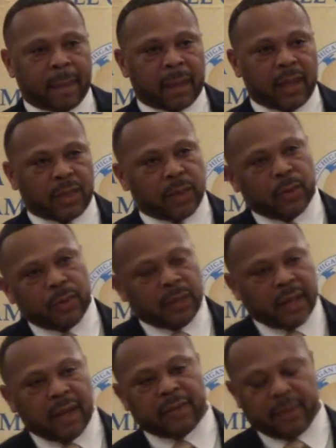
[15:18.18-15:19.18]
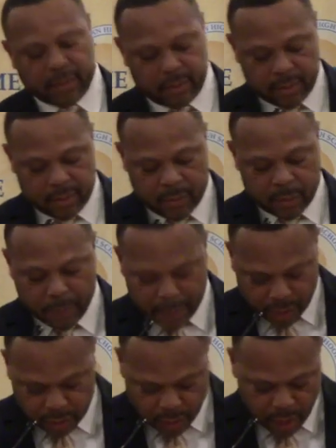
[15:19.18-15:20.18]
And through loving, my
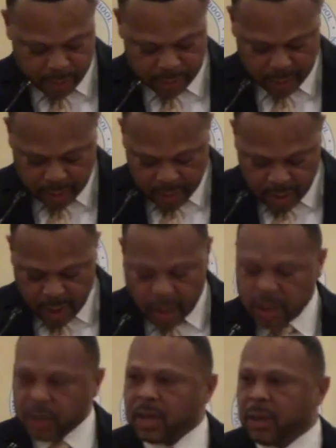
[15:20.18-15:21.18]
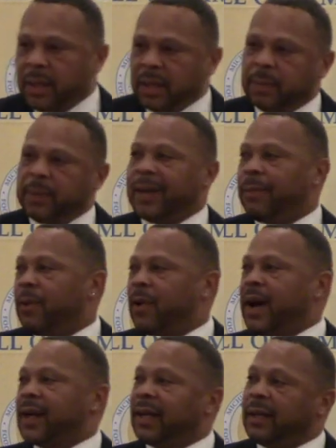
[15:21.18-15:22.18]
mother taught me, she taught me a little bit
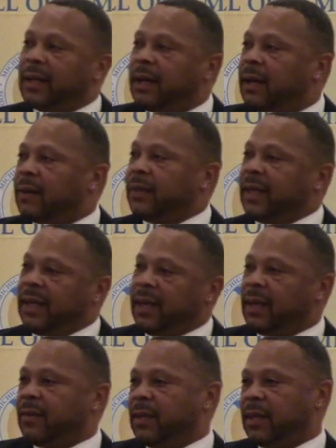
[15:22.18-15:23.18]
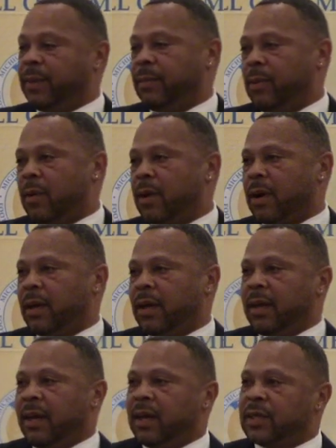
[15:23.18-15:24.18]
more how to love and give a little bit more.
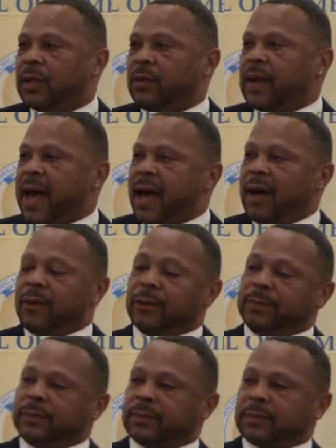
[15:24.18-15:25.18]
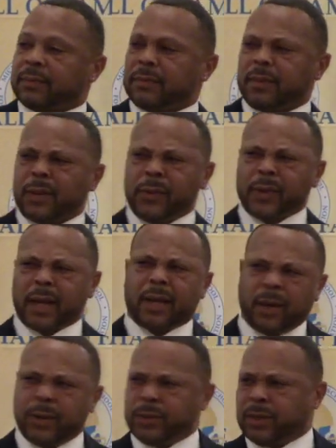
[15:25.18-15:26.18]
And so now, when I
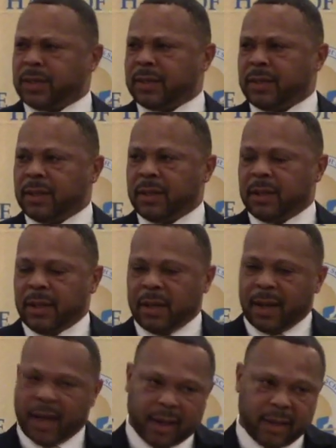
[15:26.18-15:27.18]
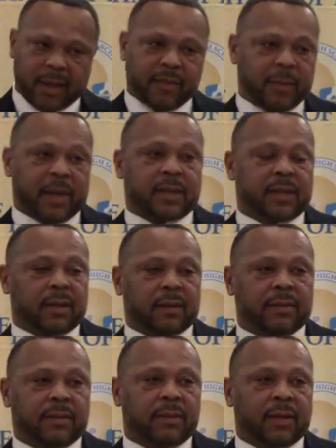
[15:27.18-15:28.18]
coach, I give
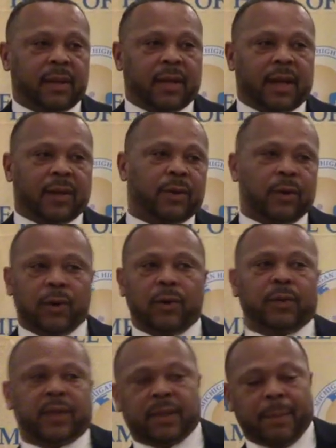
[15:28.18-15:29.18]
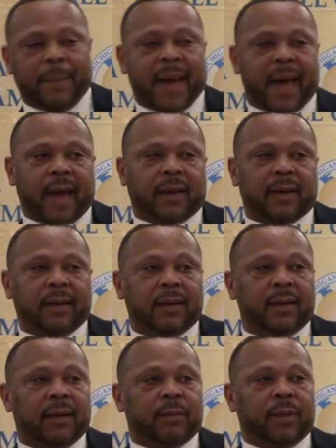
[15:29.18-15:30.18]
myself. I don't hold nothing back.
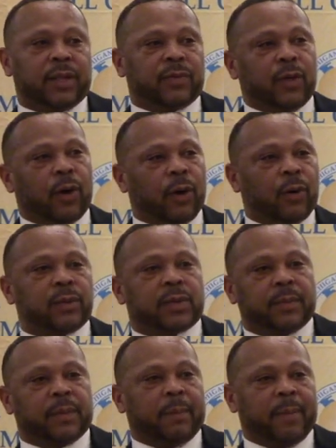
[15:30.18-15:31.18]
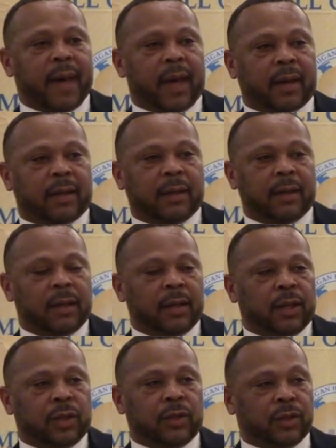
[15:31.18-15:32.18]
Because if you hold something back,
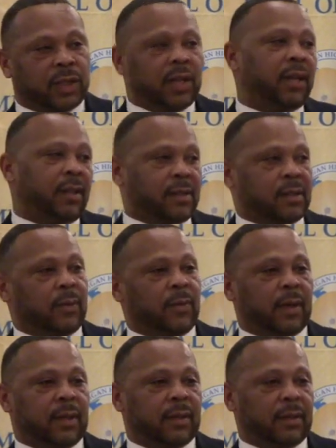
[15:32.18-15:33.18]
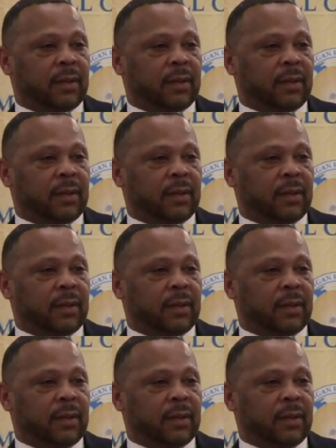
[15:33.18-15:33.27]
you're cheating someone.